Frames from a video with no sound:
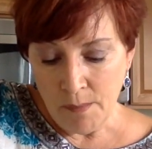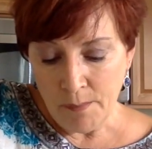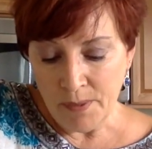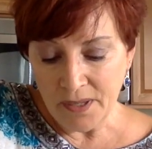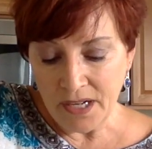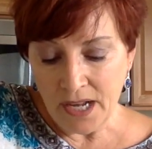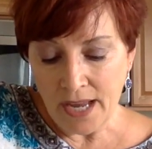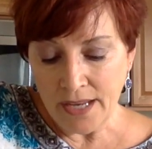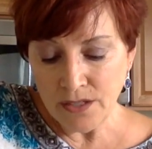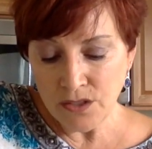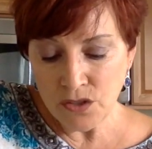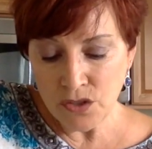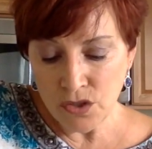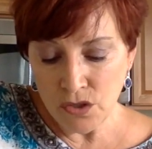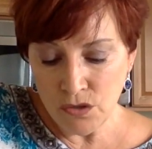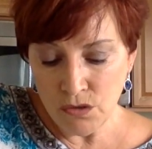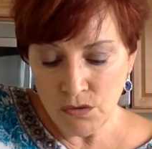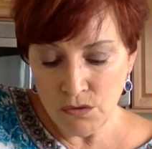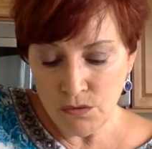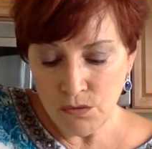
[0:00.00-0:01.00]
But I
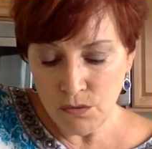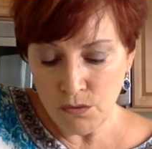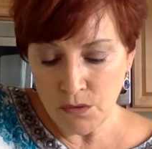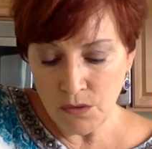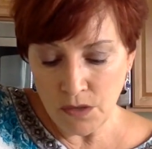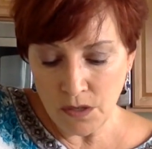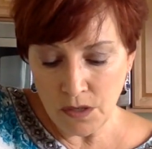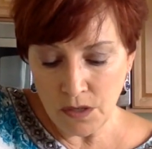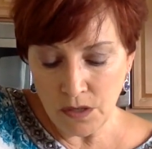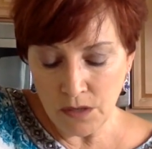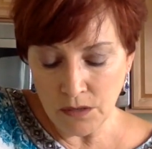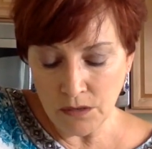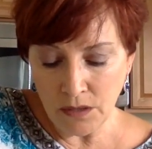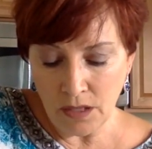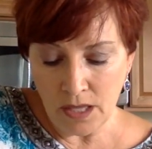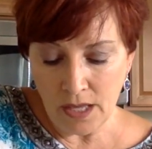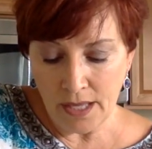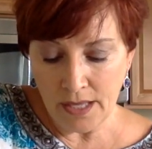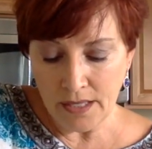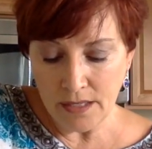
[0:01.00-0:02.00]
do
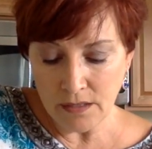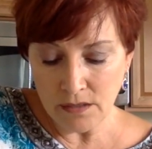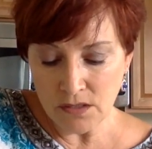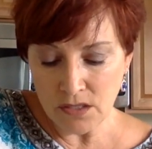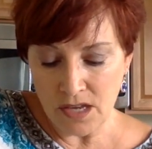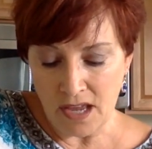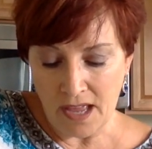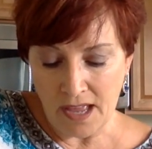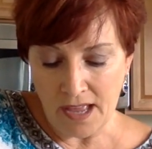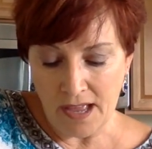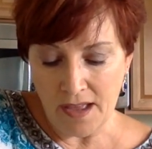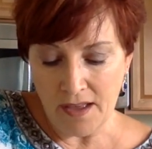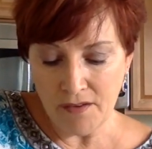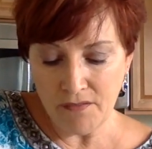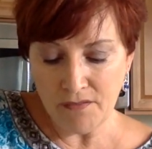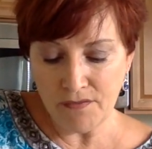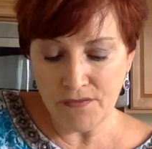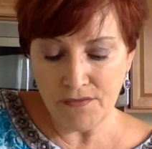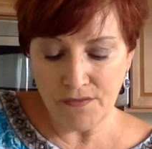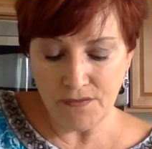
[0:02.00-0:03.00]
like to
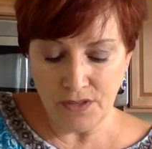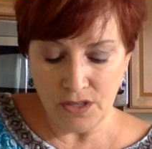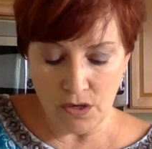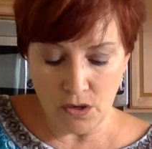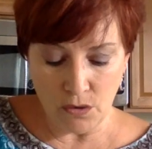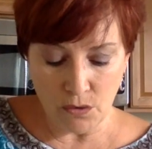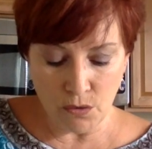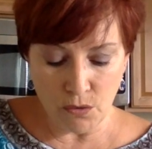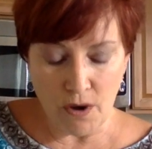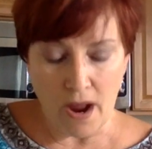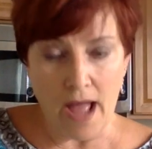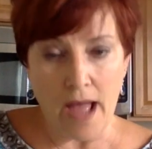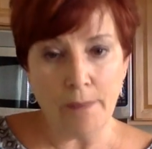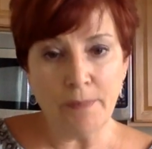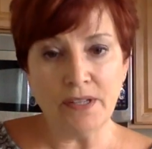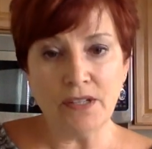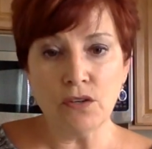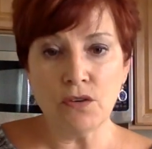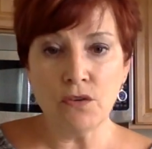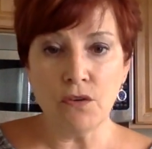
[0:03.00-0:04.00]
have, you know, grab
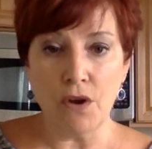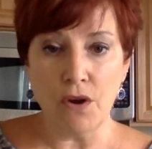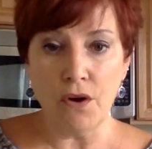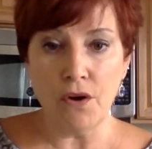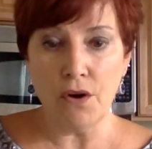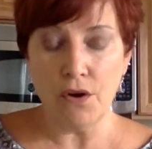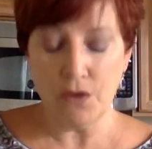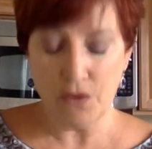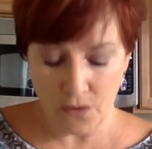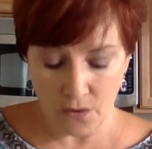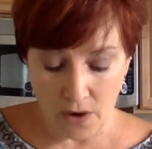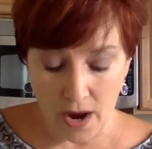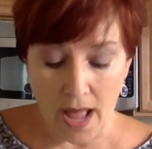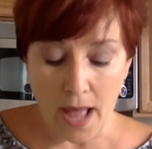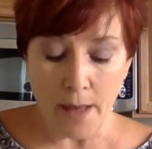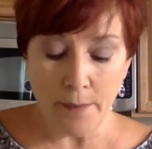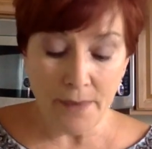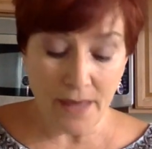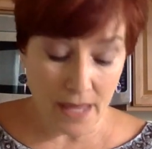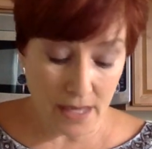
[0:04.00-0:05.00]
and grow,
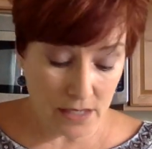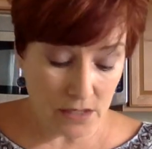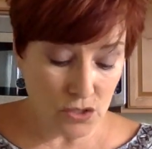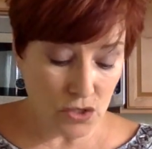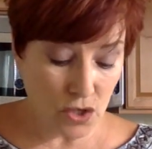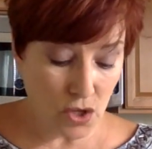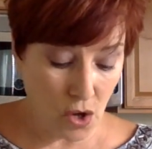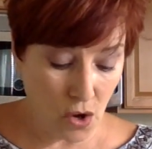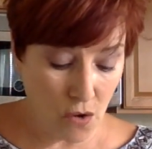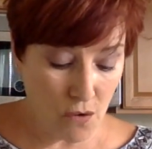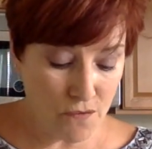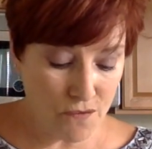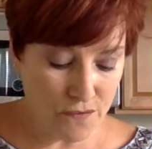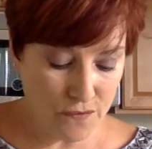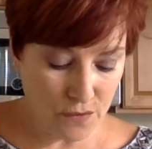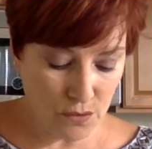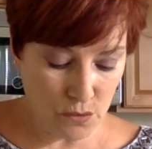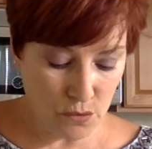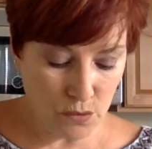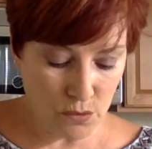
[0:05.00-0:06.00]
grab and go
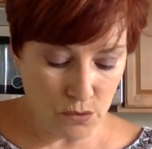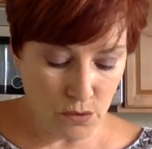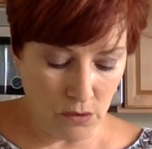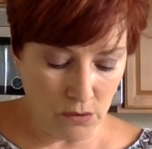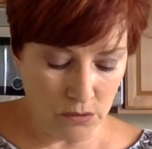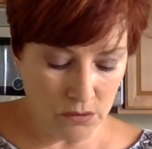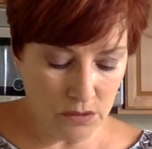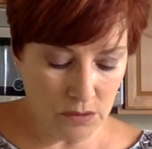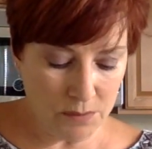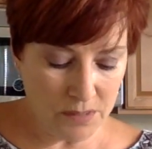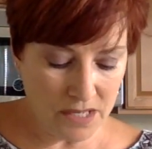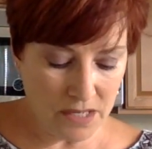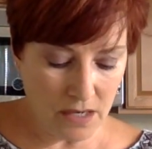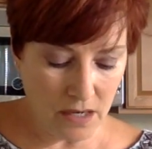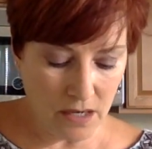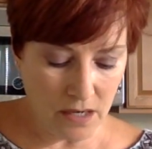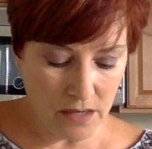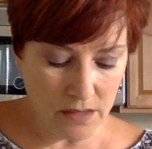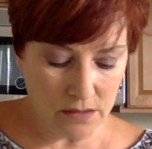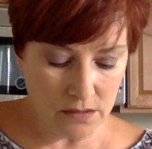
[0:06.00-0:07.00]
food, only
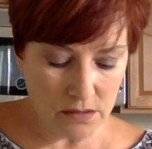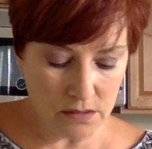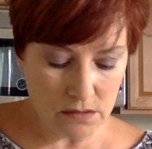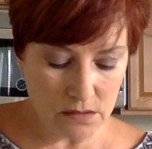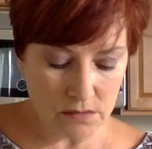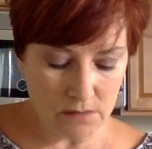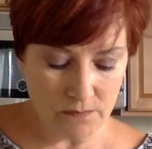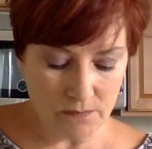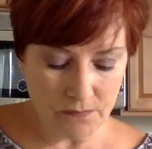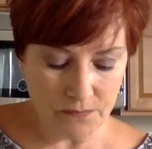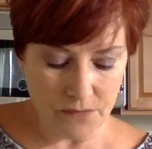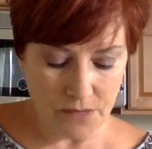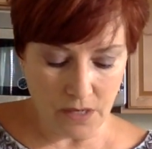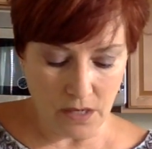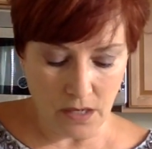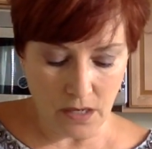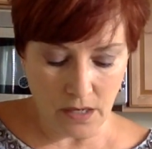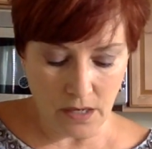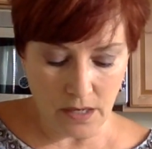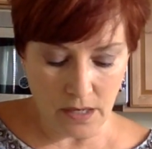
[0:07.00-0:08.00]
because
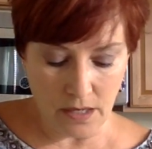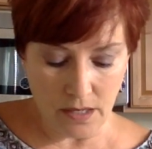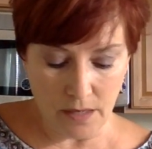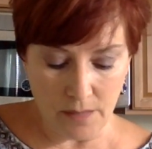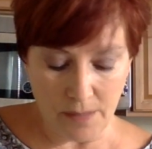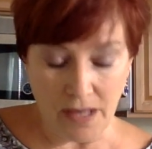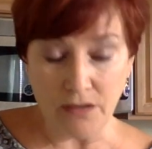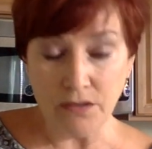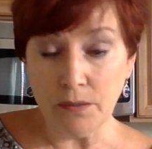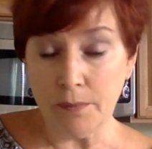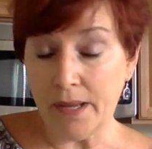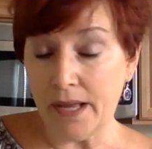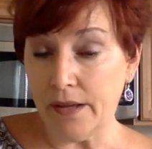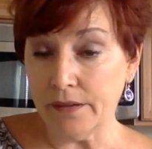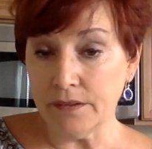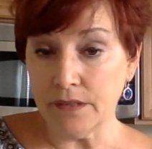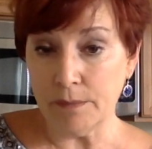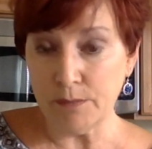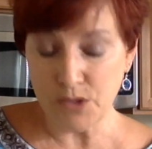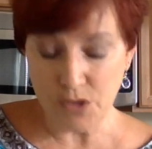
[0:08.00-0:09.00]
I am out and
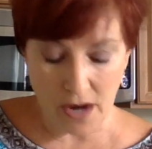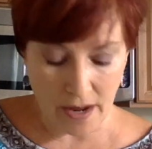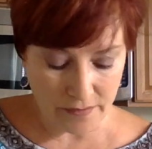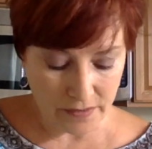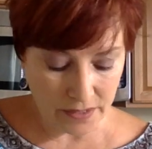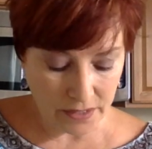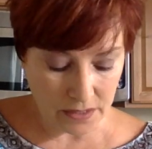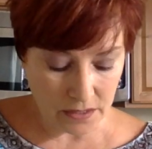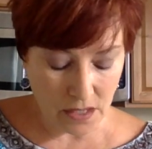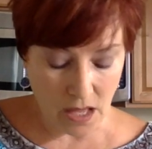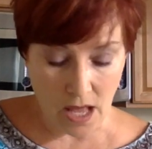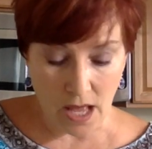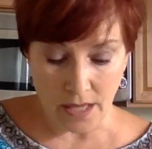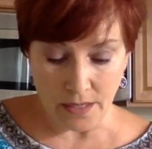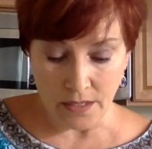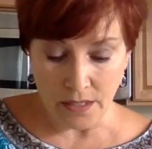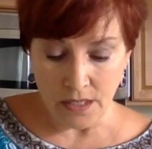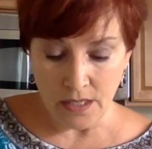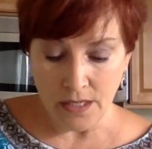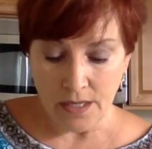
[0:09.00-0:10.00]
about, I'm traveling a
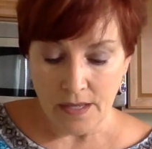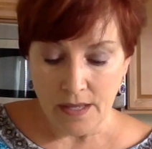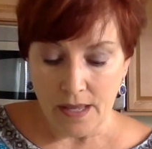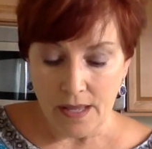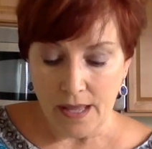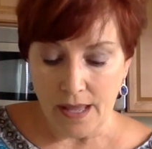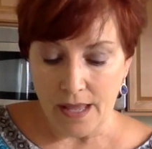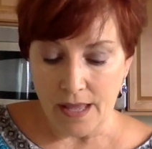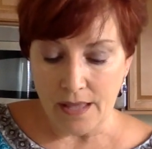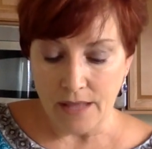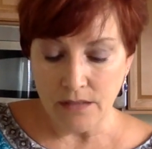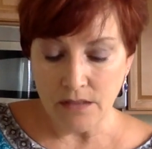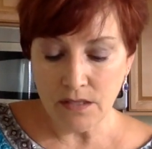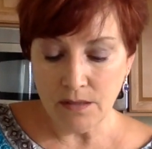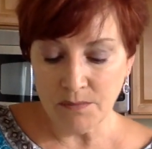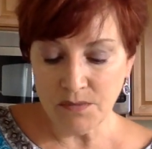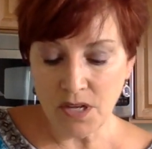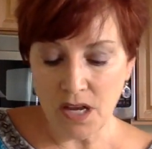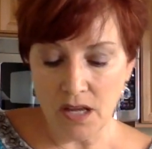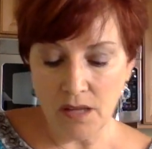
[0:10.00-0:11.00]
lot, and
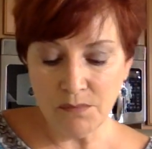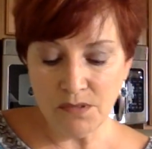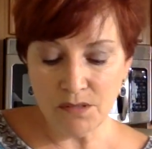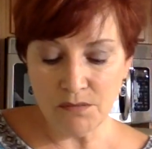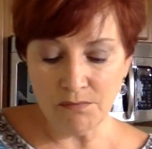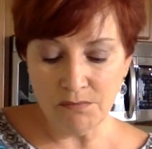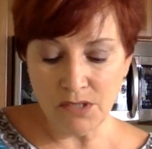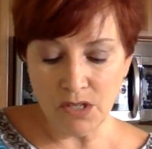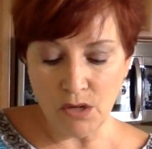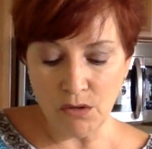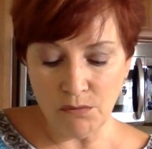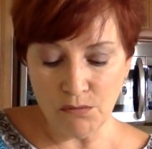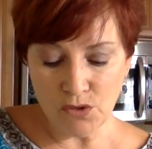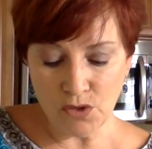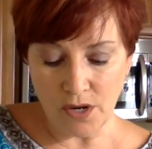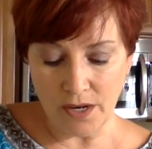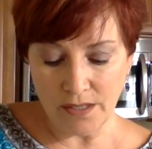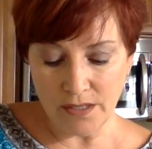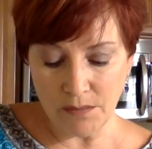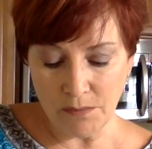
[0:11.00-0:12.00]
sometimes, you know,
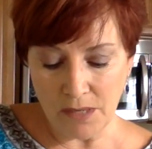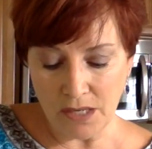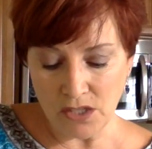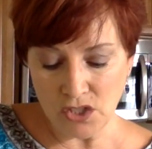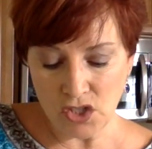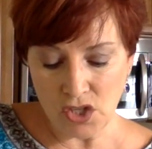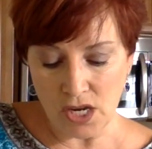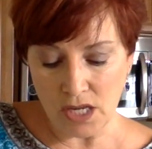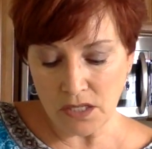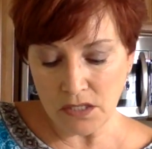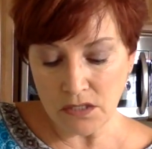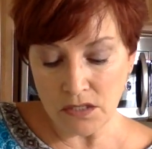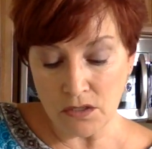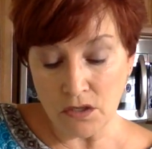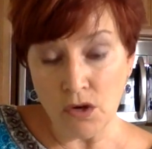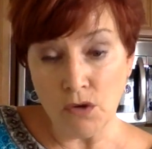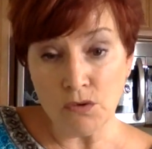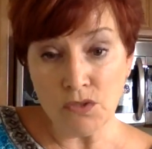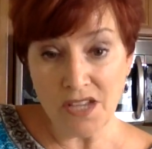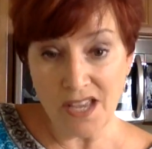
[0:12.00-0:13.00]
trying to make shakes in
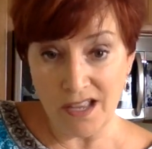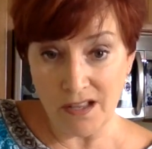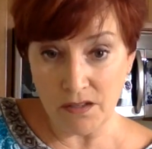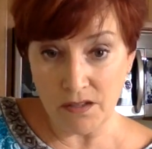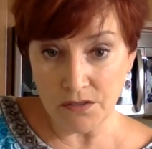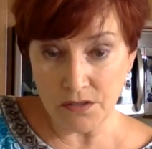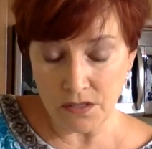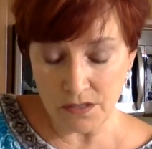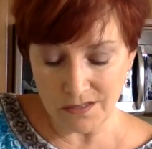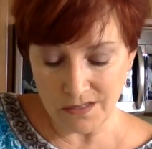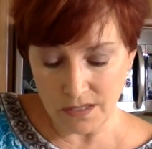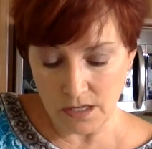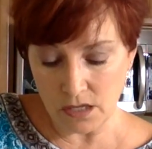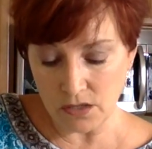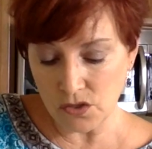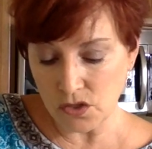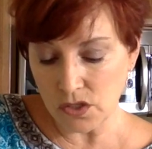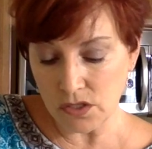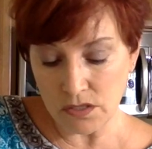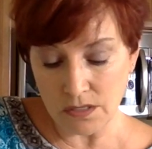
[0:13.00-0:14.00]
hotels and
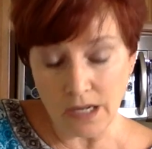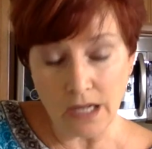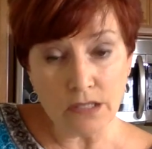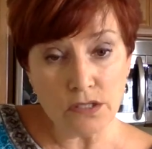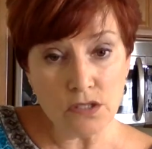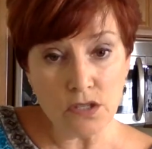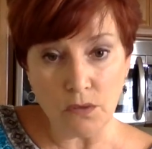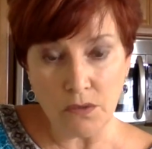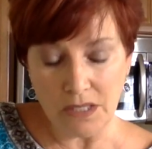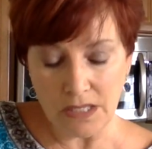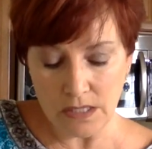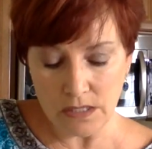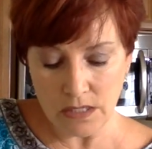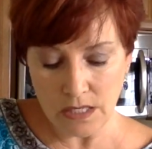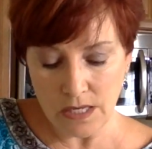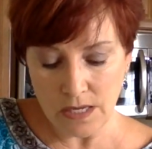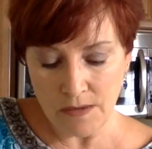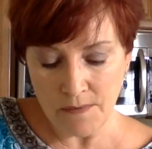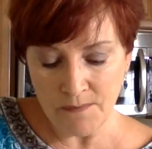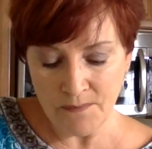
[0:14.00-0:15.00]
such is not so
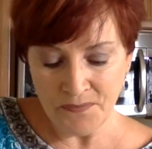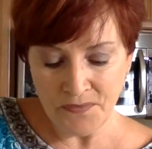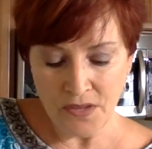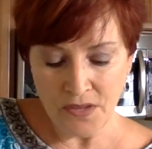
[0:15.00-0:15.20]
easy.